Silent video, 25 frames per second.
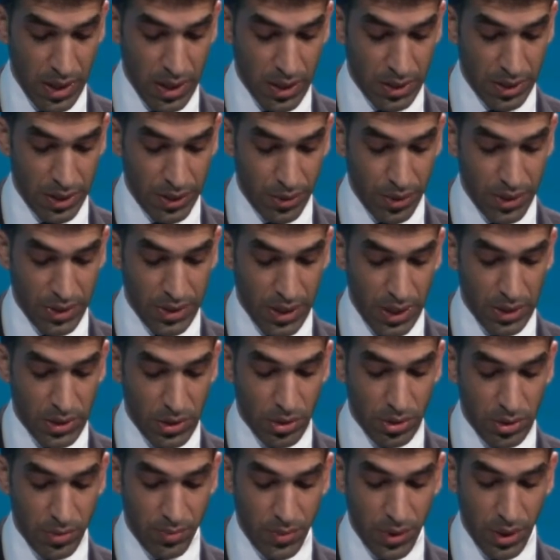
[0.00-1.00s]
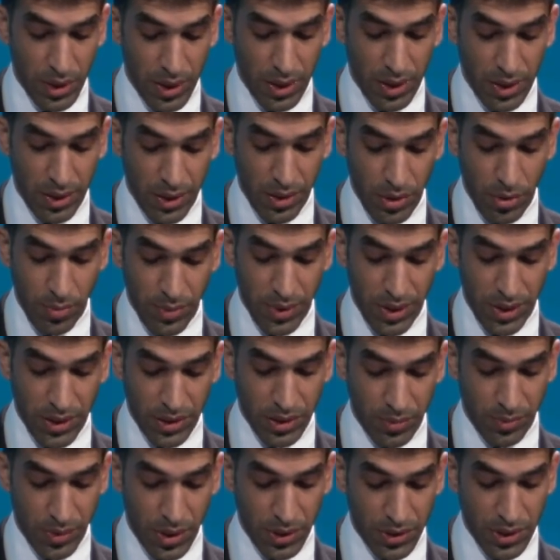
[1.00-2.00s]
The UAE is also deploying renewable
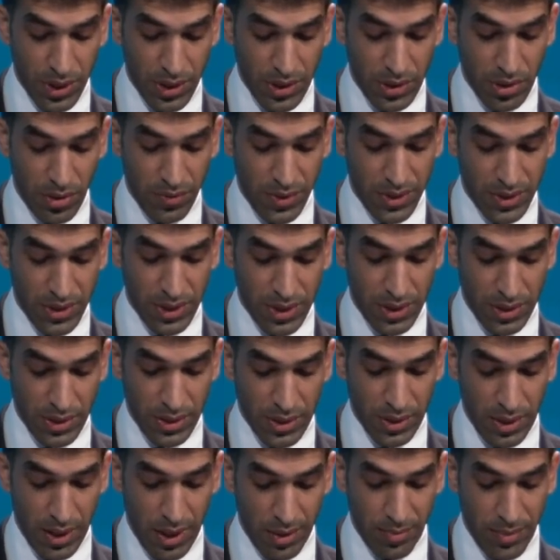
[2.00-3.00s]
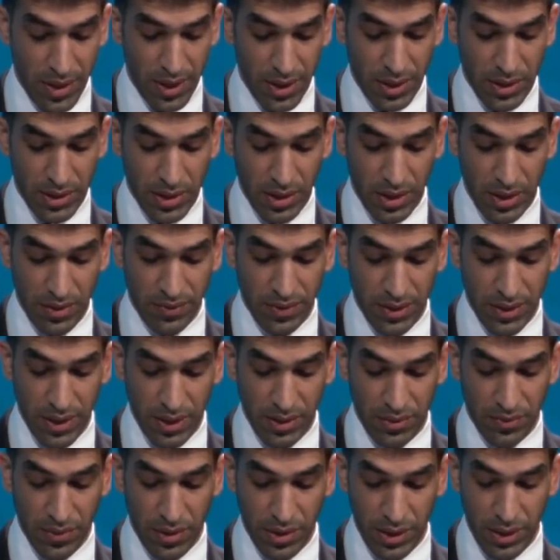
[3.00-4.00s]
energy projects overseas and making
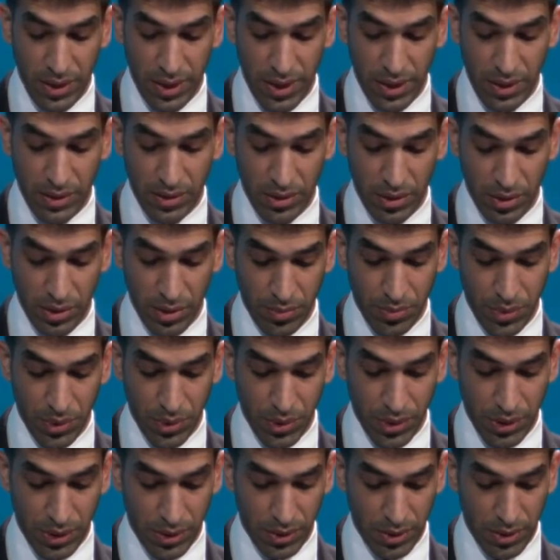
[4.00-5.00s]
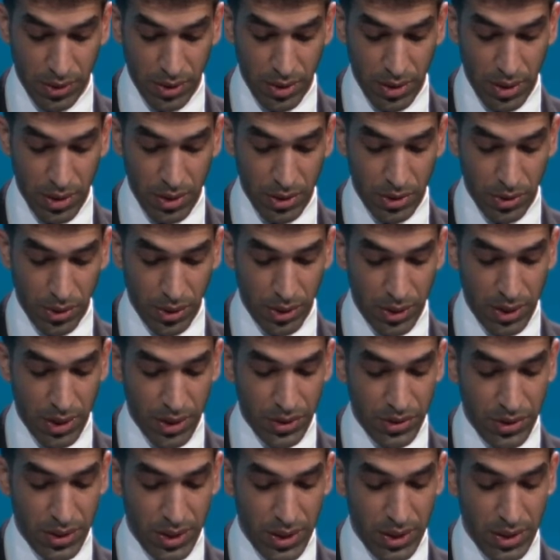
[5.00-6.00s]
significant foreign aid contribution to
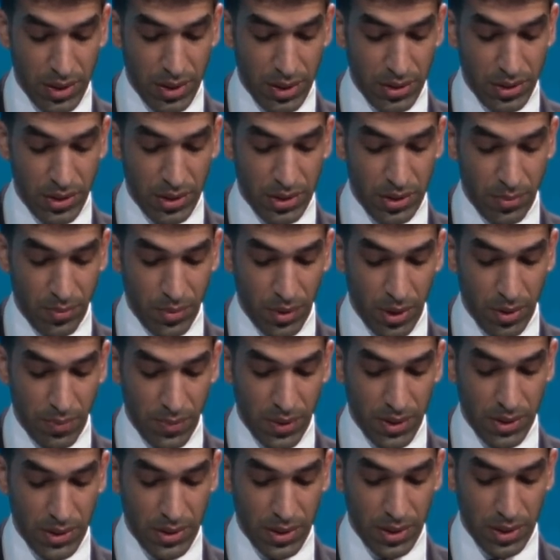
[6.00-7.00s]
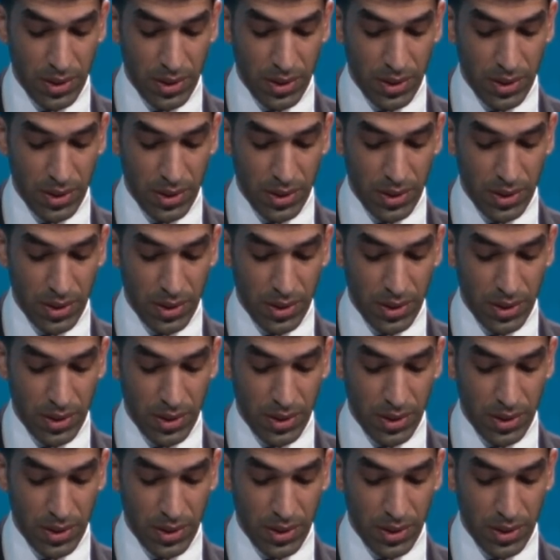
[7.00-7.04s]
encourage clean energy deployments